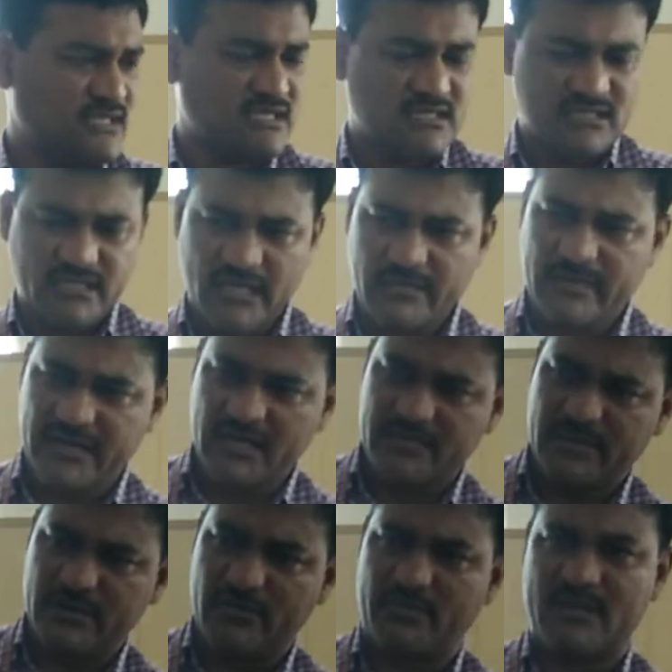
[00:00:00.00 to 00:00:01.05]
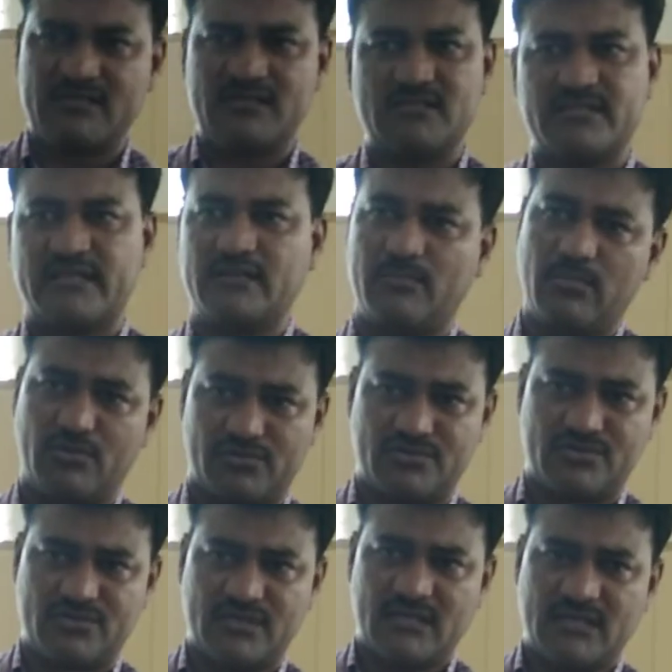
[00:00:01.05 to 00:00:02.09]
Same arrangement of muscles and
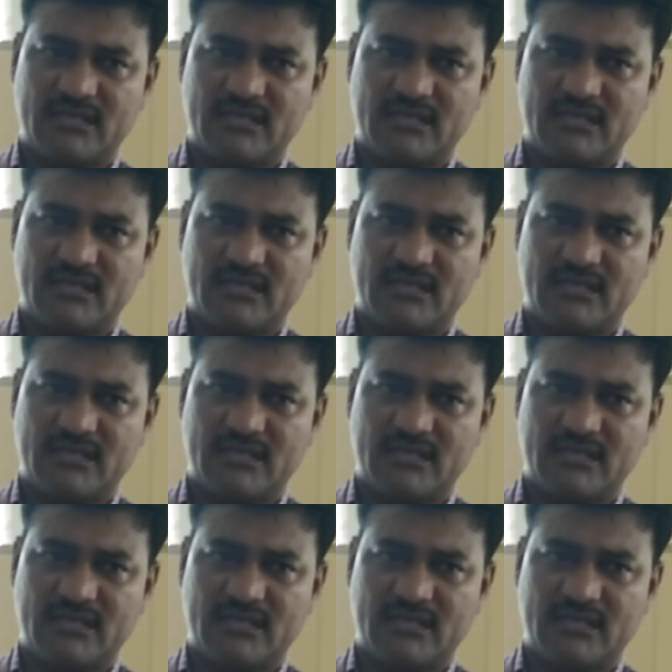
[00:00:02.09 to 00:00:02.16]
bones.